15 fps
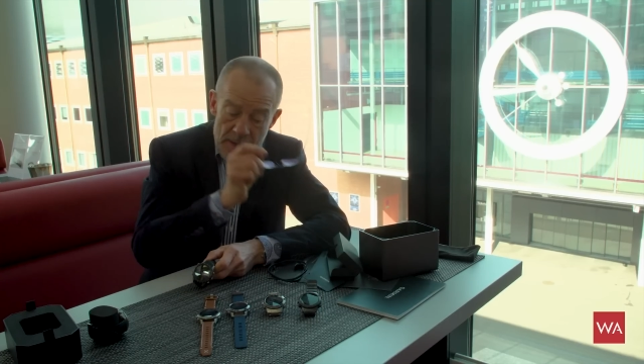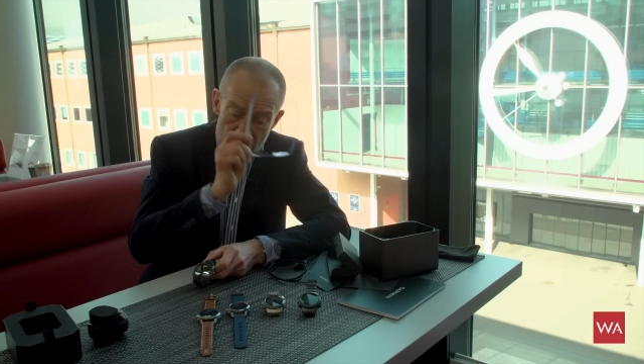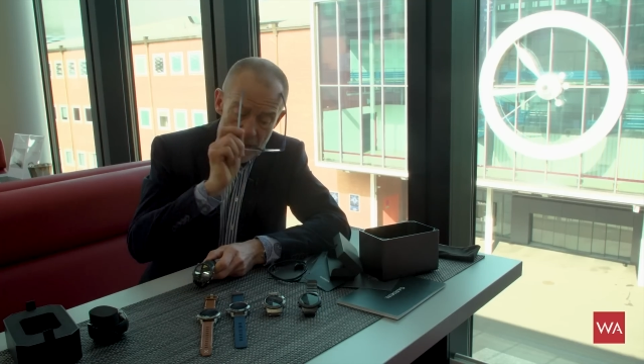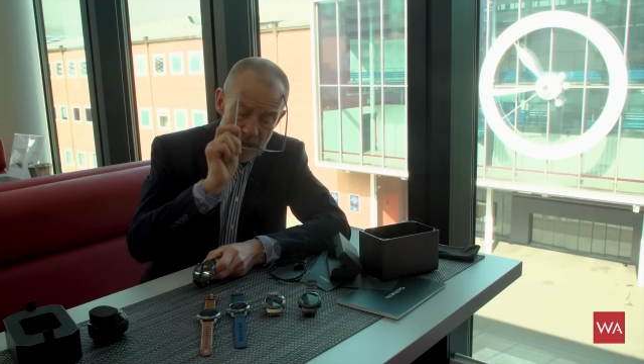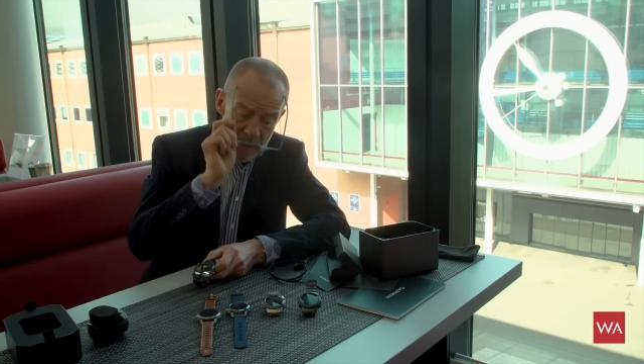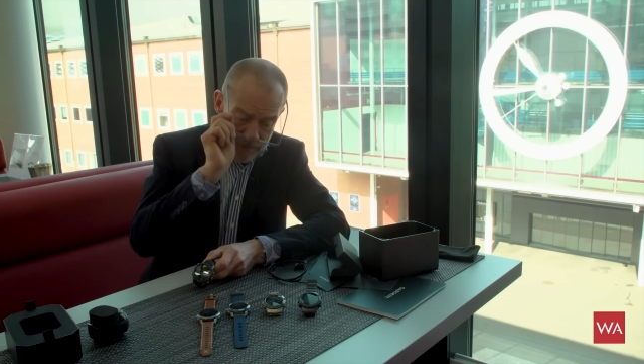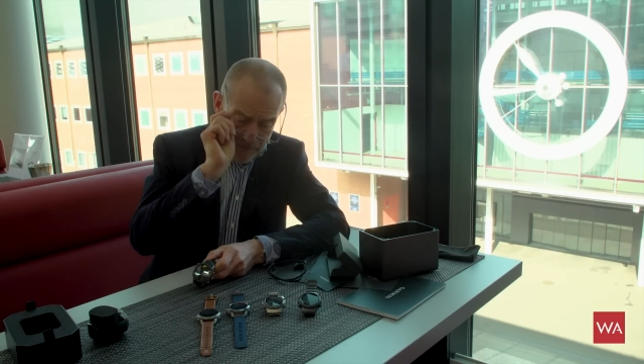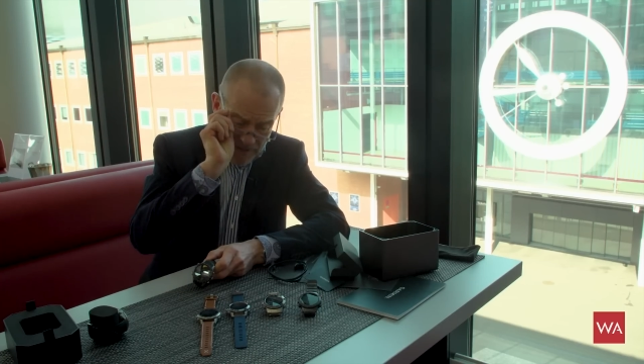
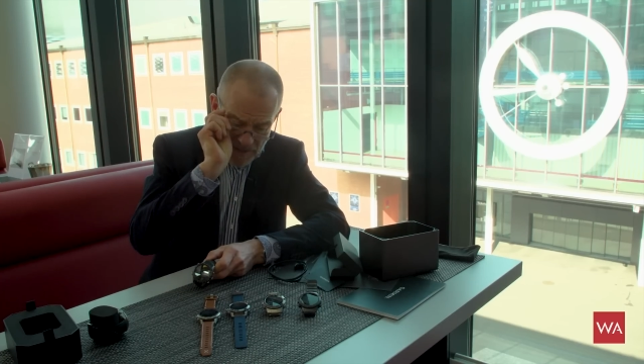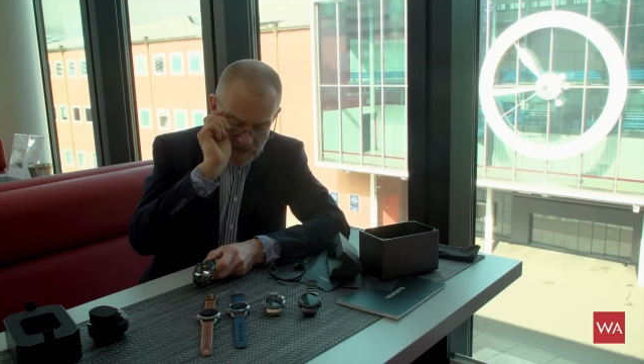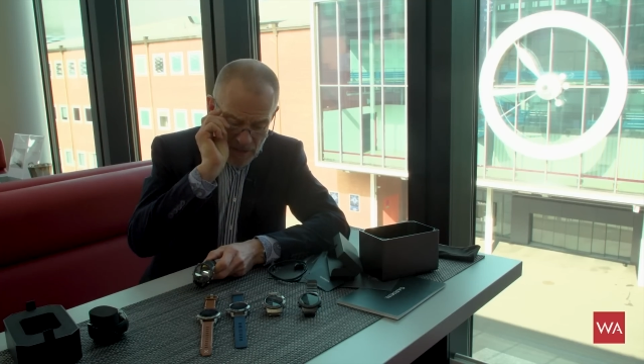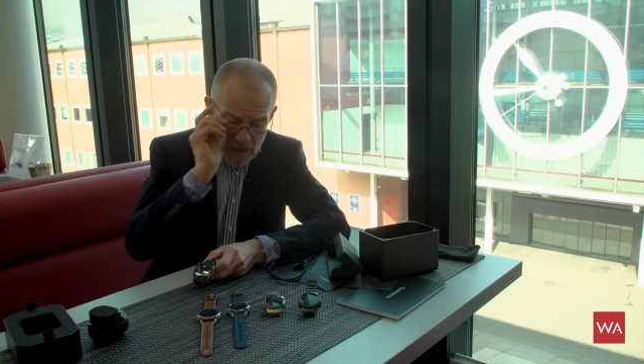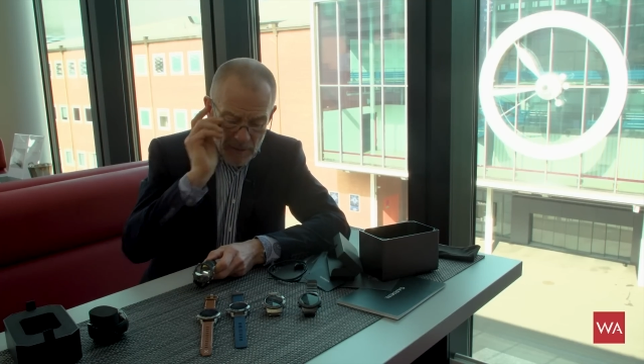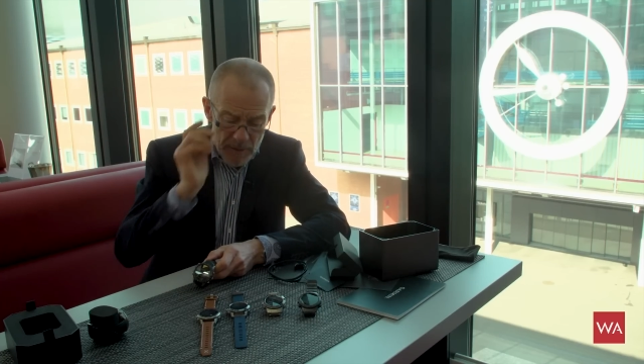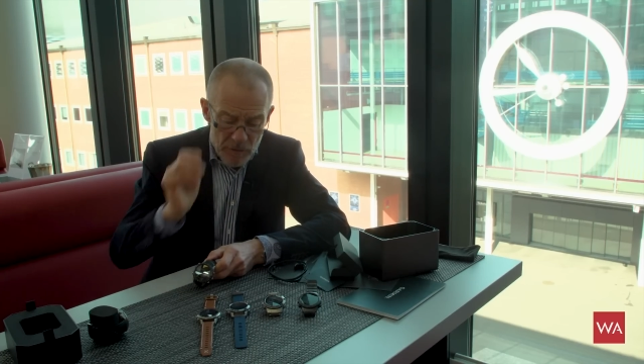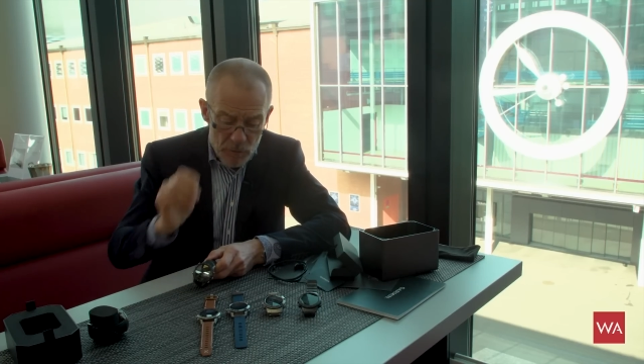And these
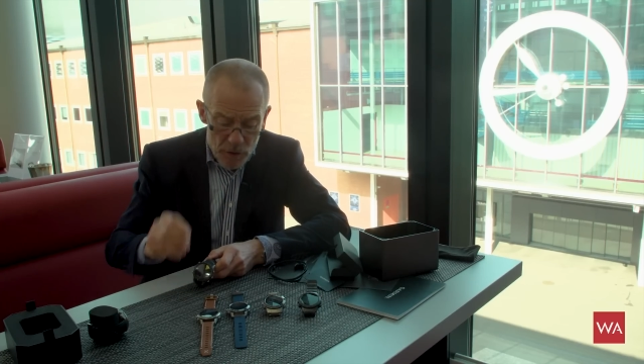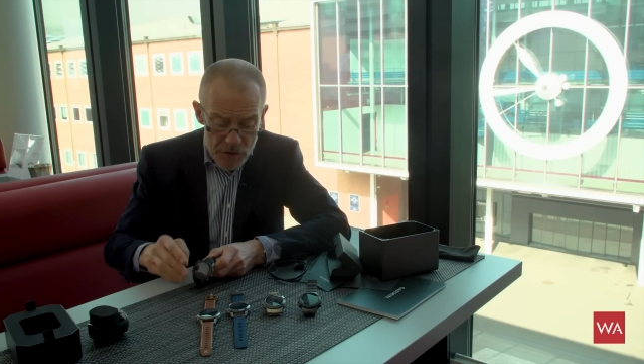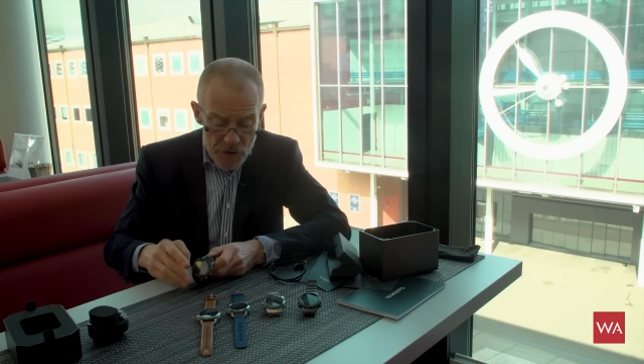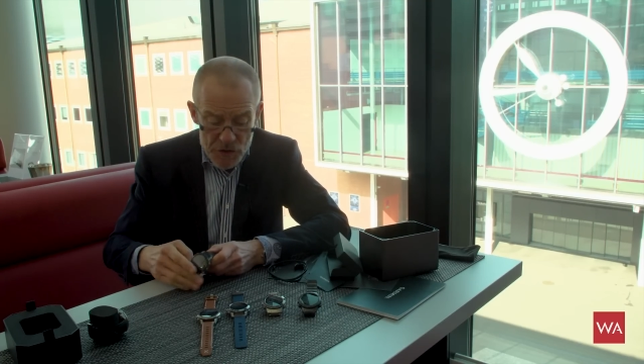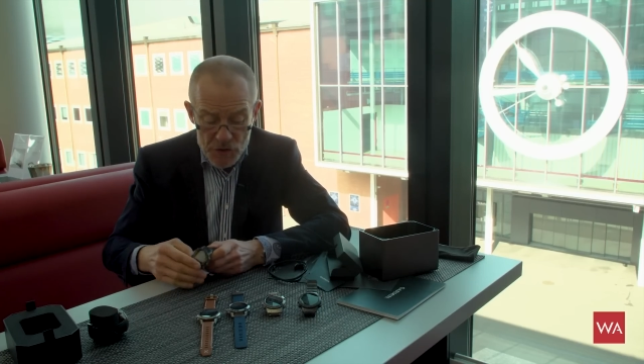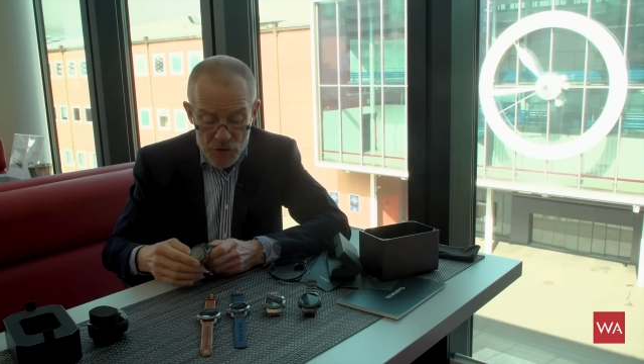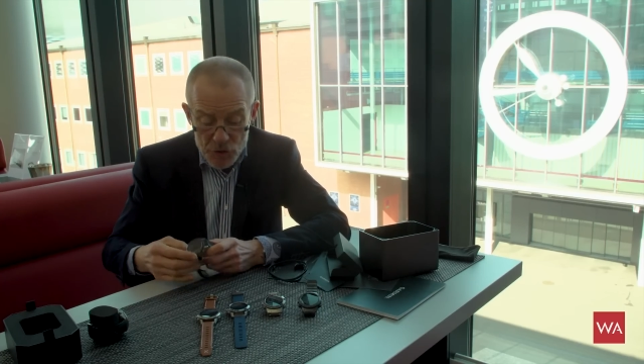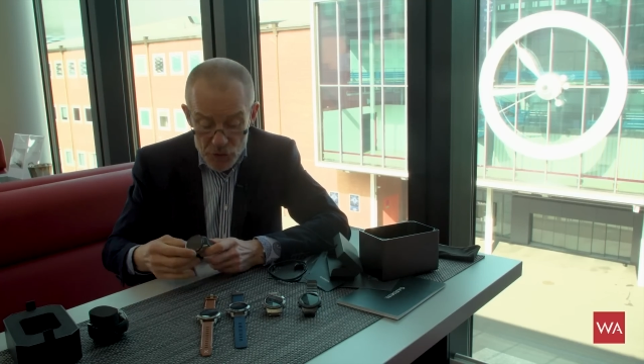Garmin watches